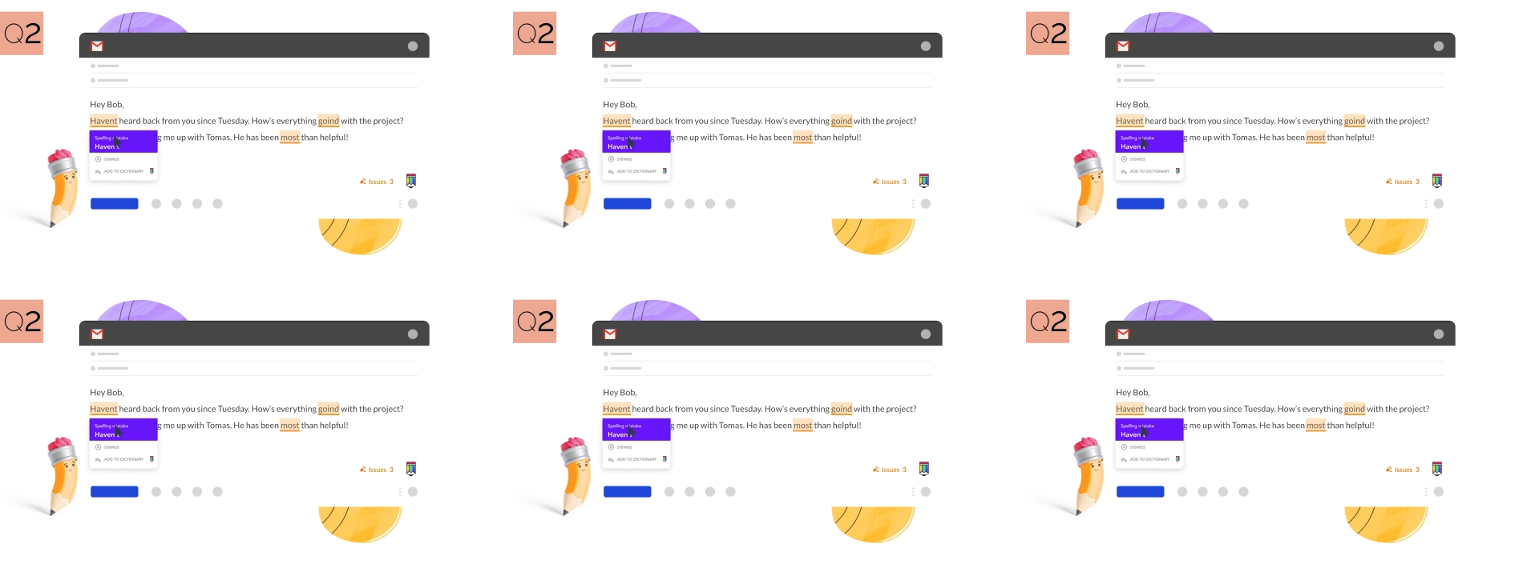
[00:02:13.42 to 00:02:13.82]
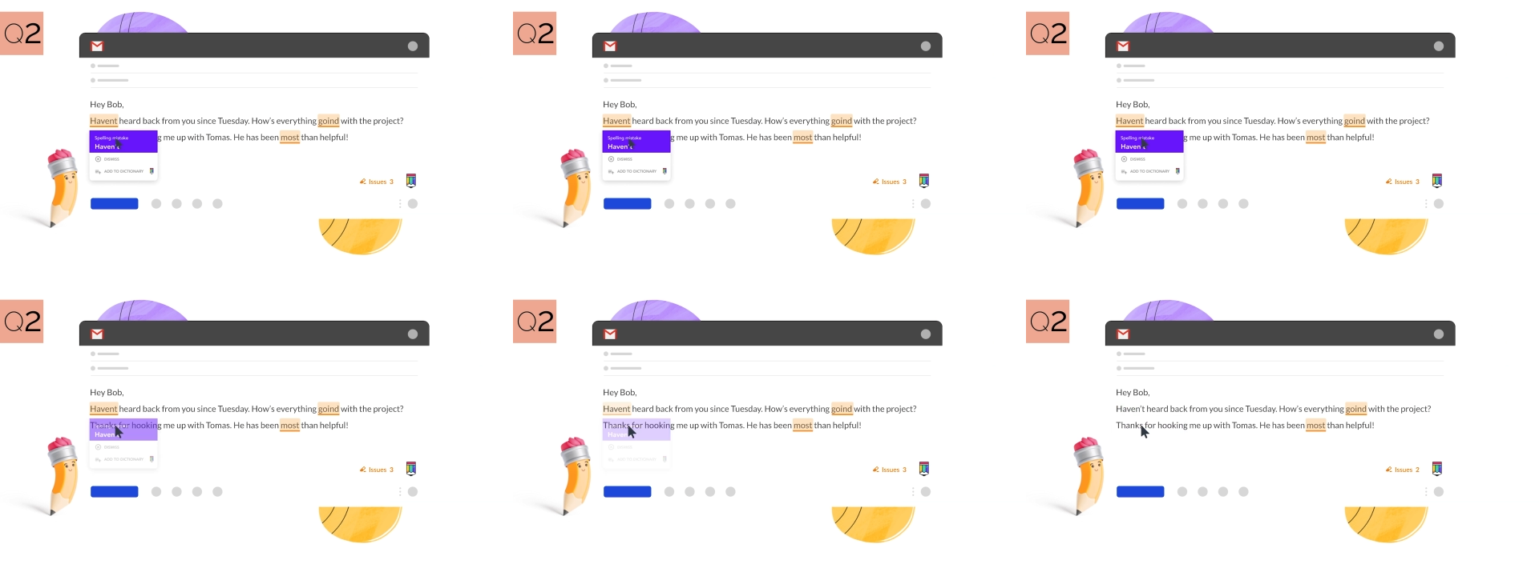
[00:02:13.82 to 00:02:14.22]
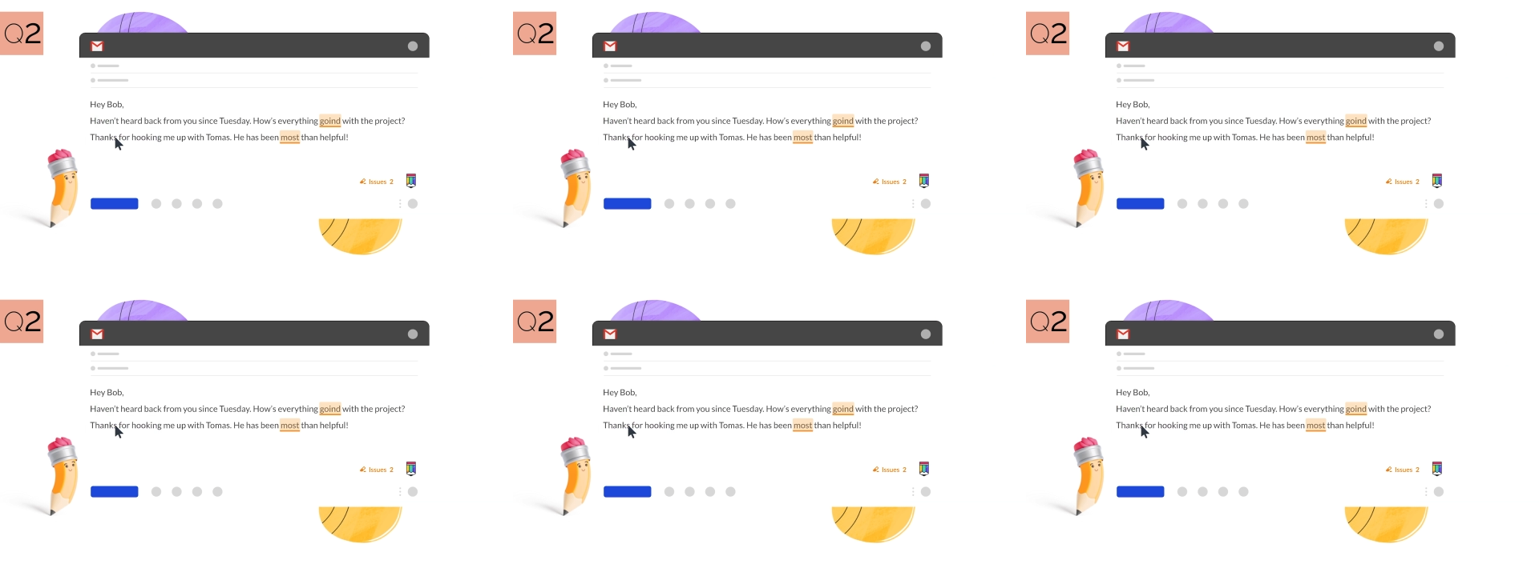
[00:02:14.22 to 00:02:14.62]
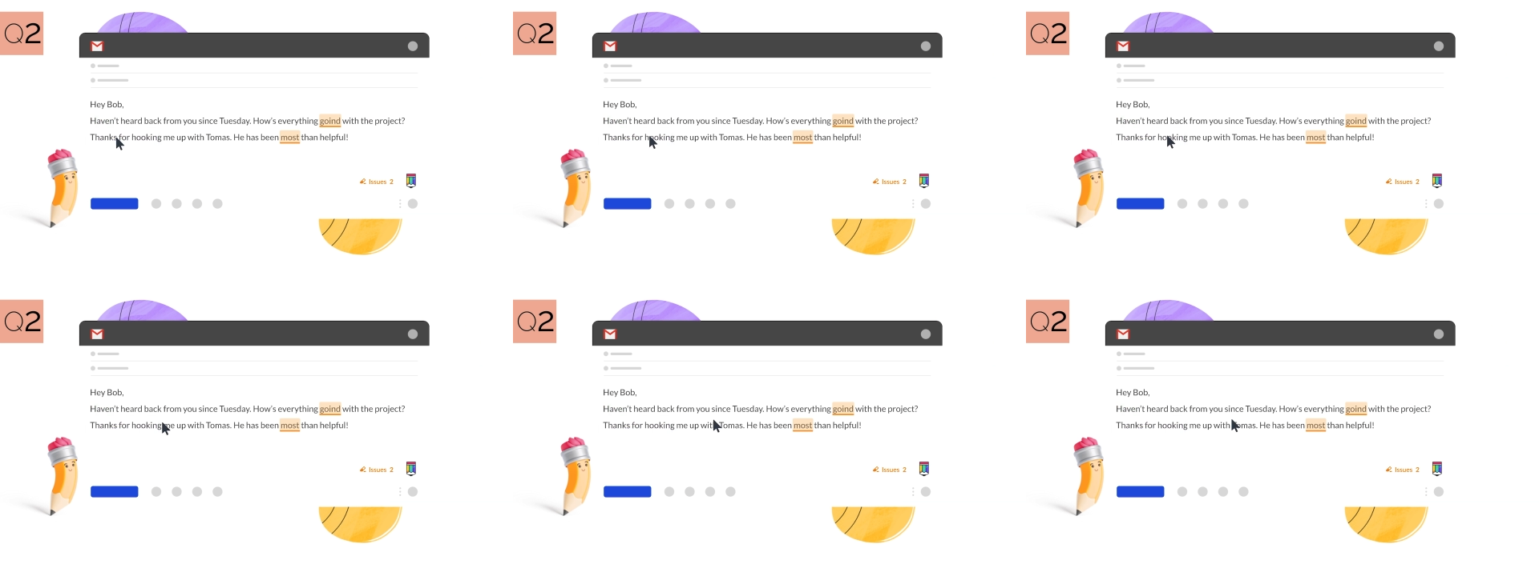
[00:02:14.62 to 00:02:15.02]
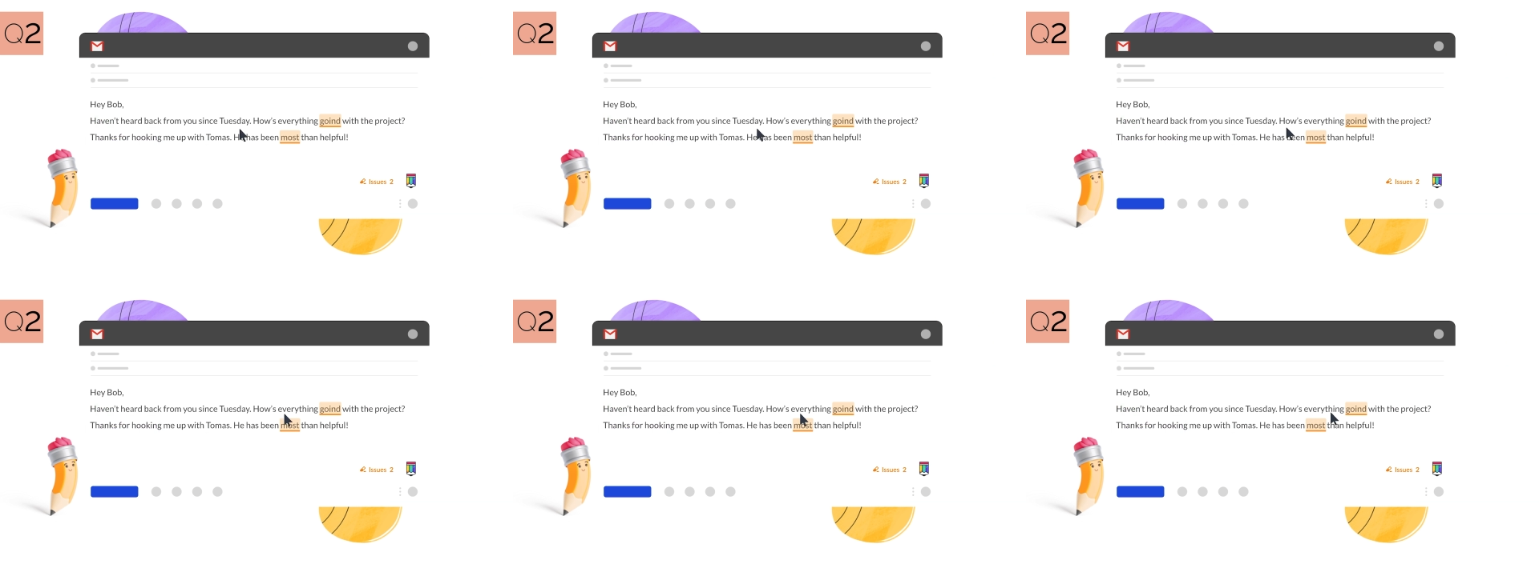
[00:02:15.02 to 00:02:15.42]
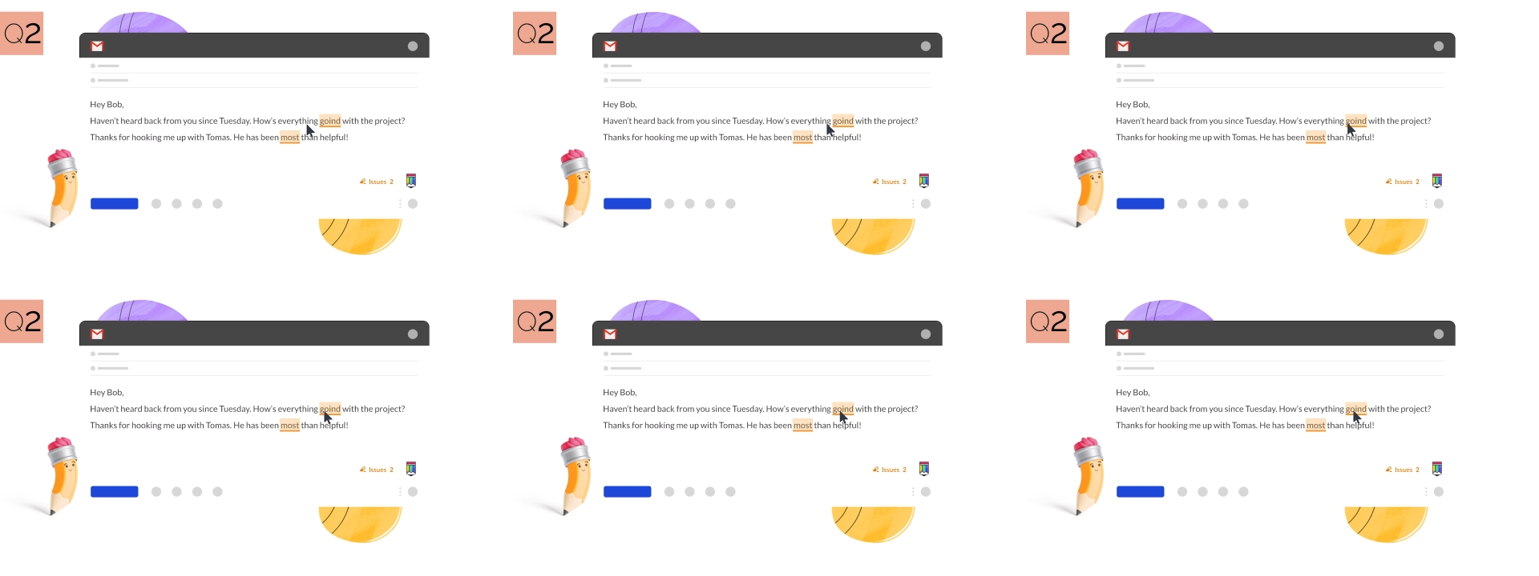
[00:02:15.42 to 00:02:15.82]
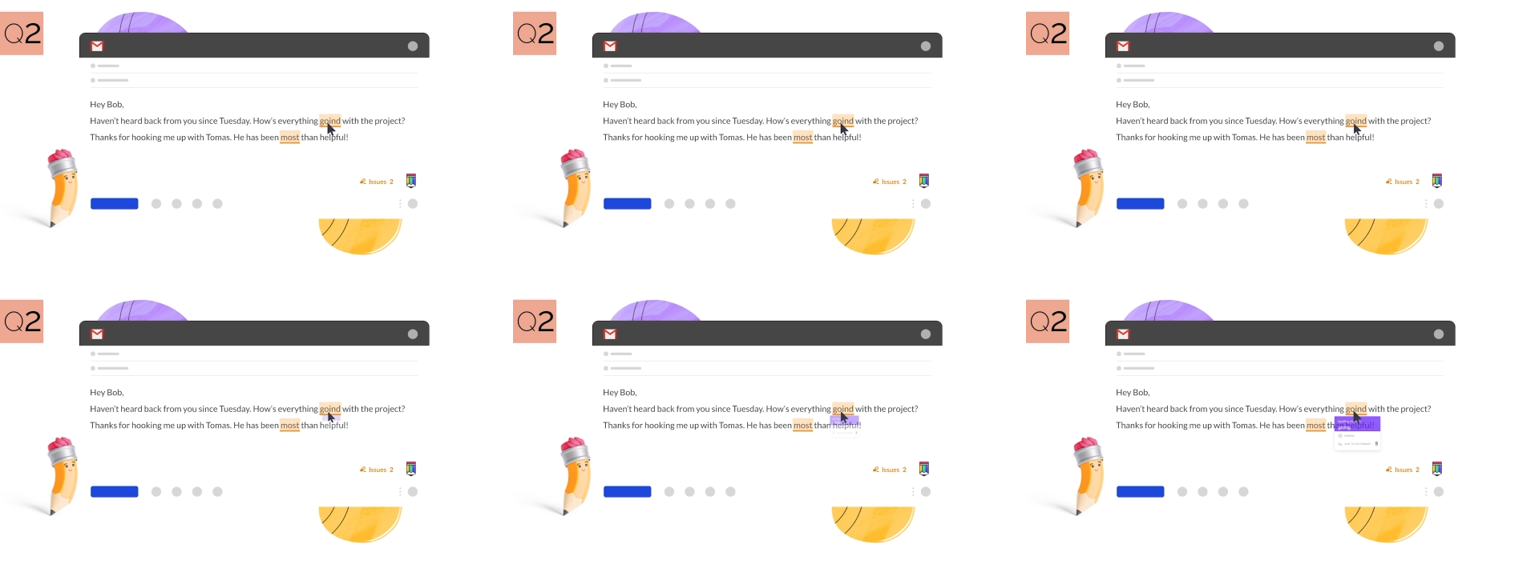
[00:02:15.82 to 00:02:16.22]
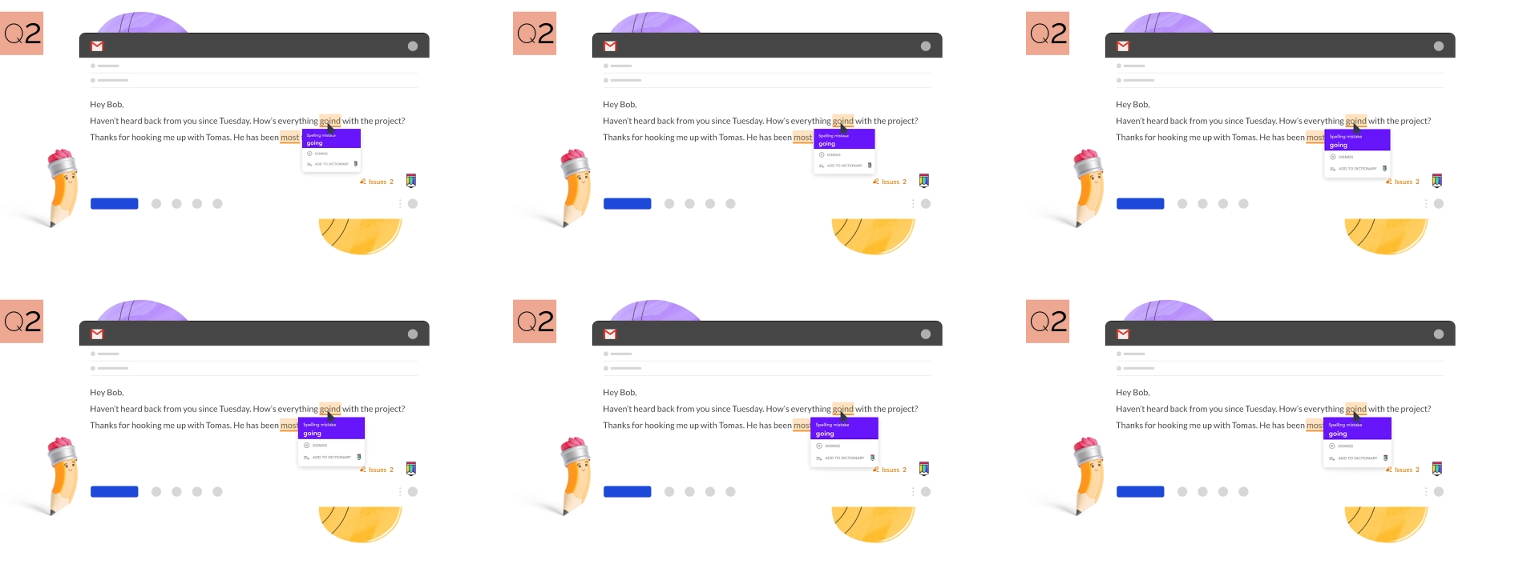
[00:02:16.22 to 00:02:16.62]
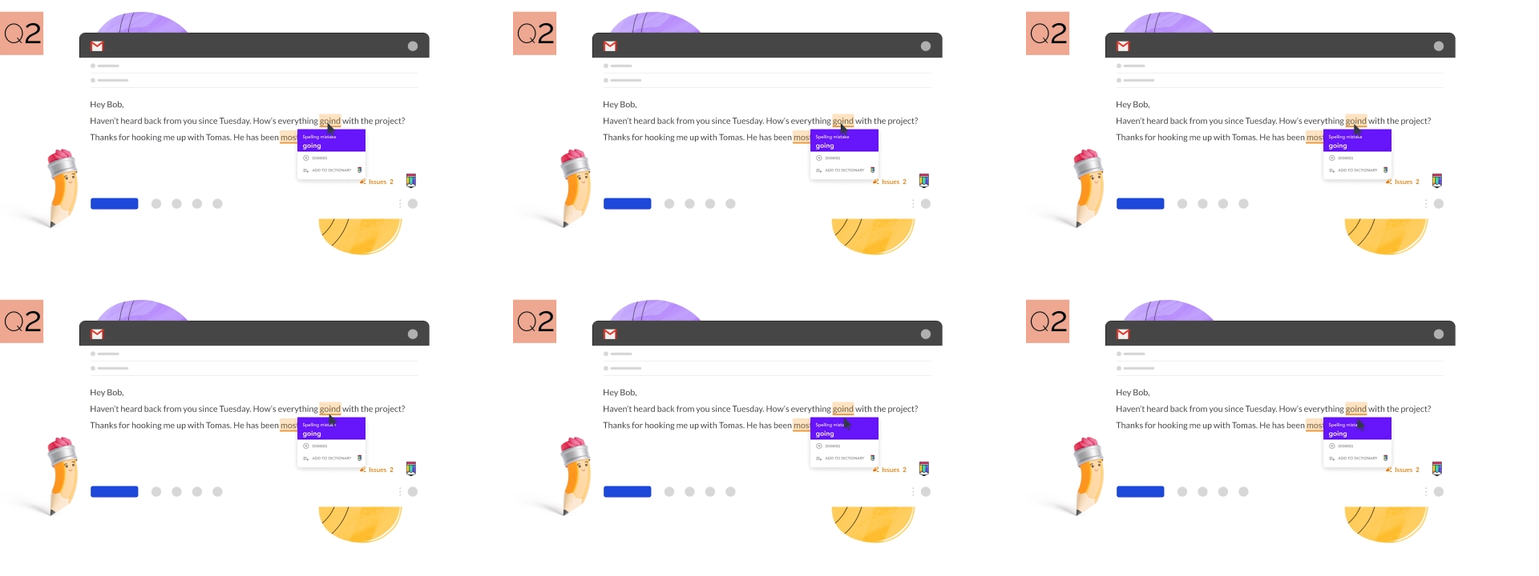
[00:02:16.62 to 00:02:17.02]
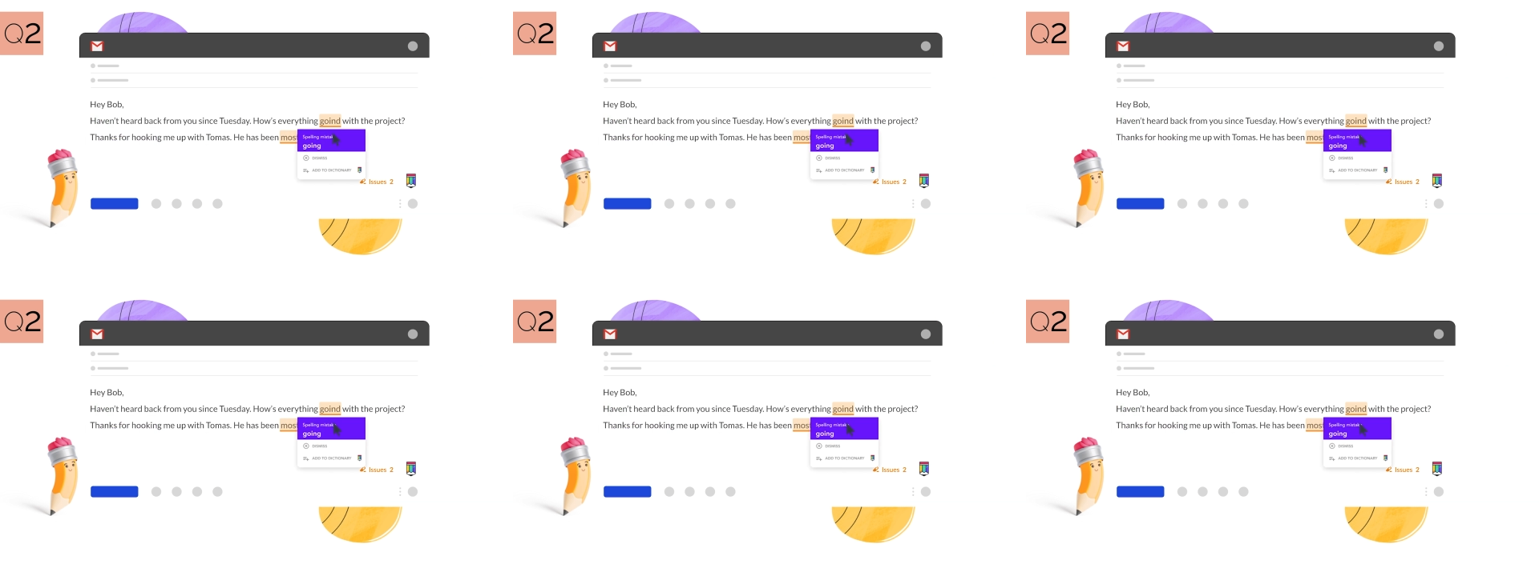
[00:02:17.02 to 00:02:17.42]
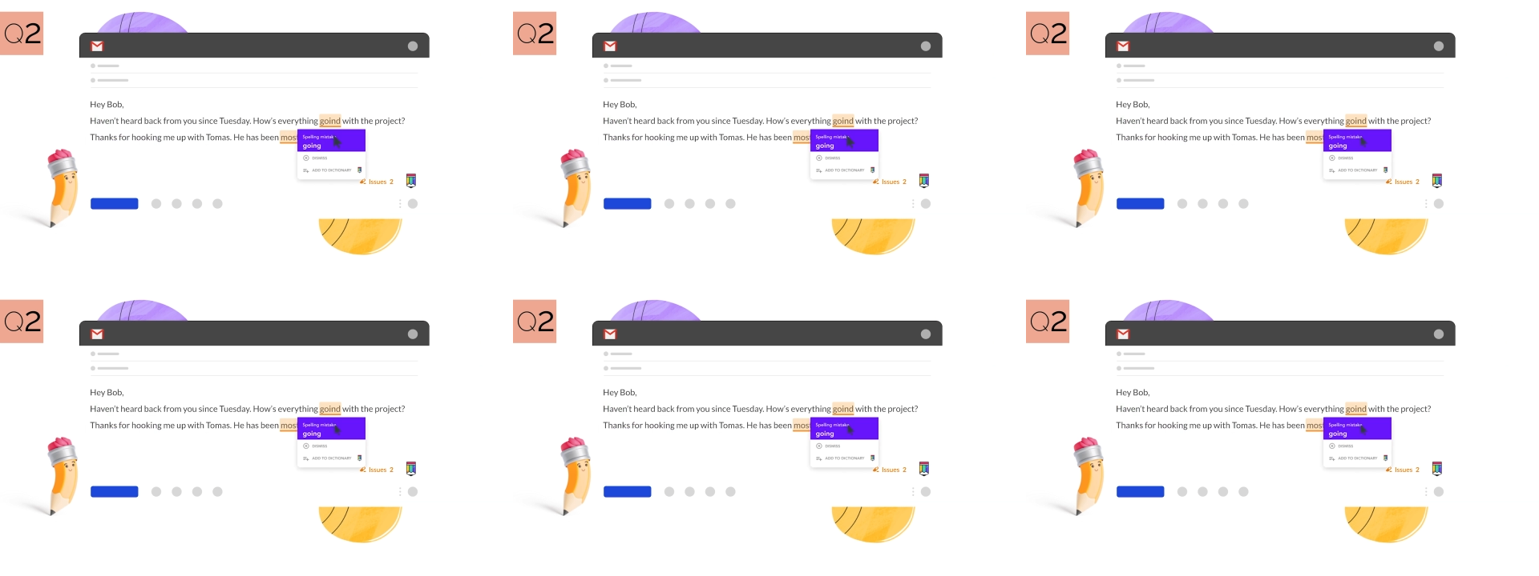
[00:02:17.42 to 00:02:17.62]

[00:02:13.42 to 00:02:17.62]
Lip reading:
Nobody's mouth can be seen.